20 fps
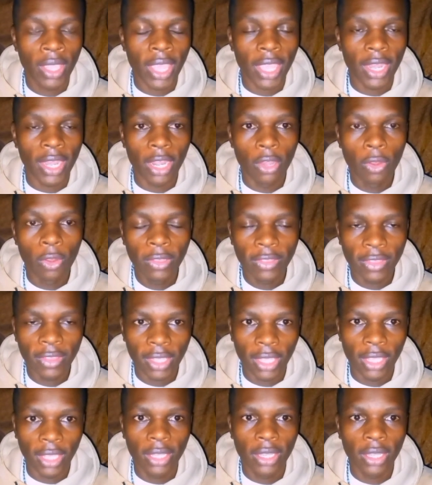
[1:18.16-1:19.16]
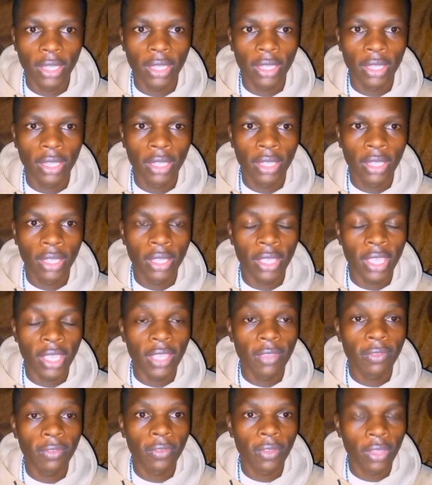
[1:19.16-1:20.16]
And I don't think
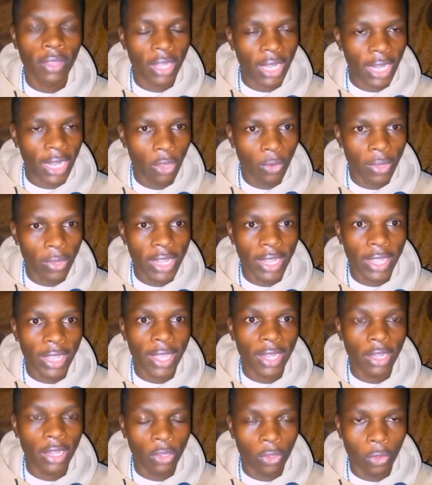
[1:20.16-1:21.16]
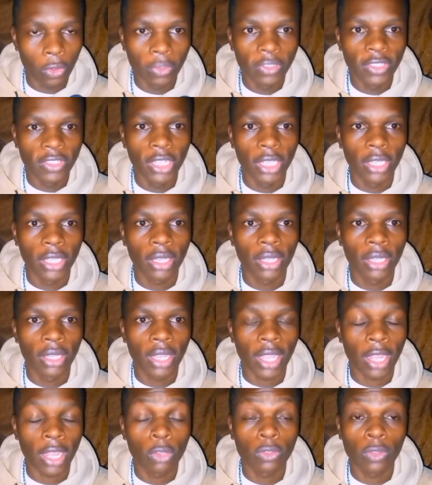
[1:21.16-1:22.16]
if Raila Odinga dodging
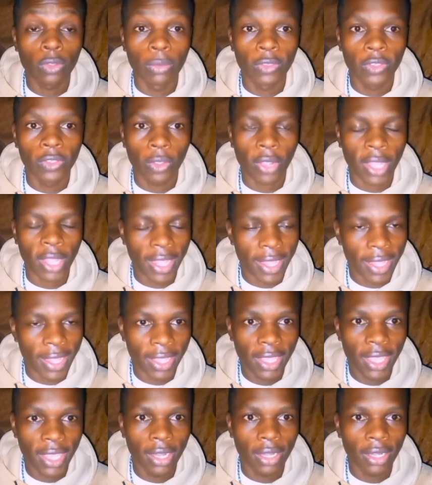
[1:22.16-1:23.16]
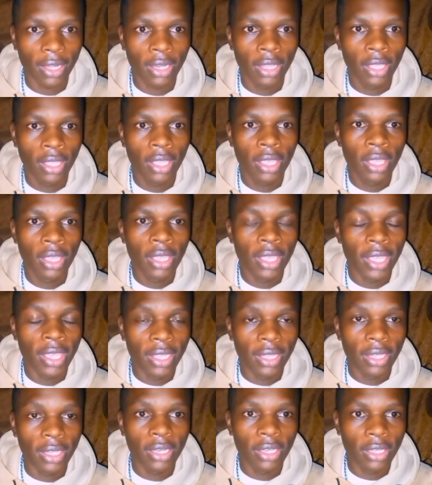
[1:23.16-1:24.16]
Kalonzo Musyoka again
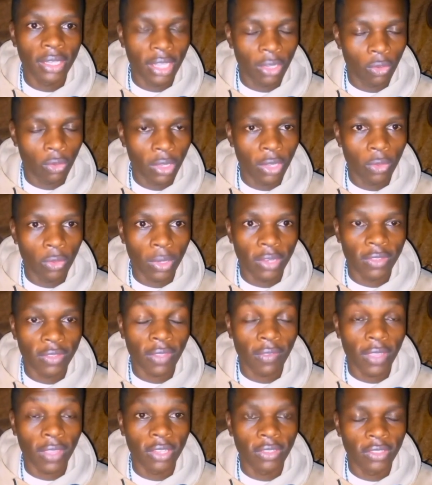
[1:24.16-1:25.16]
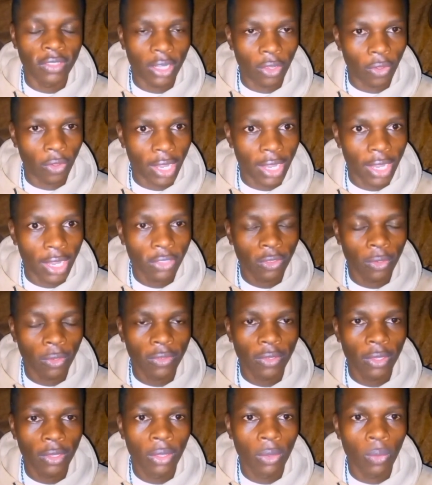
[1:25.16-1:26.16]
in the 2027 general
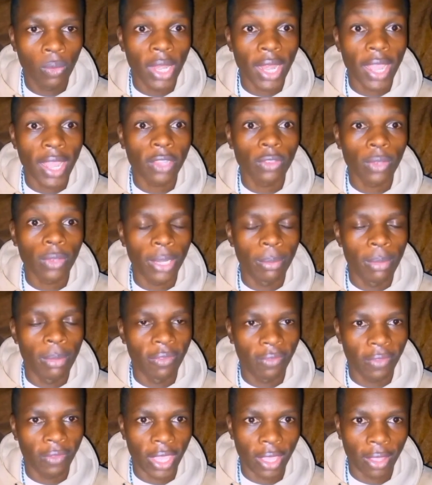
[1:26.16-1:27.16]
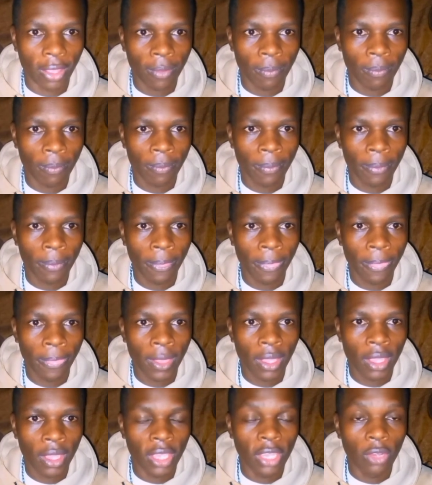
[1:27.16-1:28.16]
elections will actually be fair.
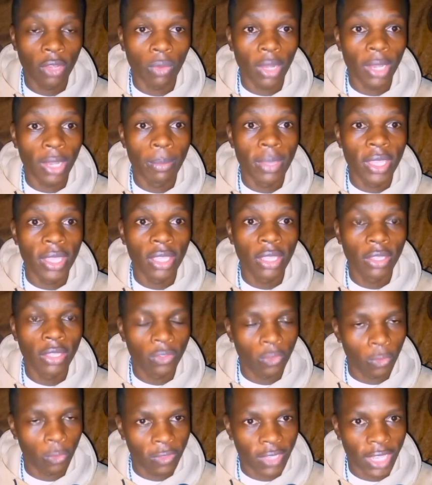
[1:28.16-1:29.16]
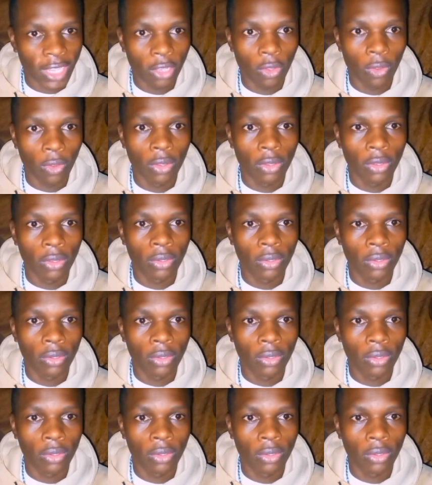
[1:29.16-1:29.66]
It will be suicidal.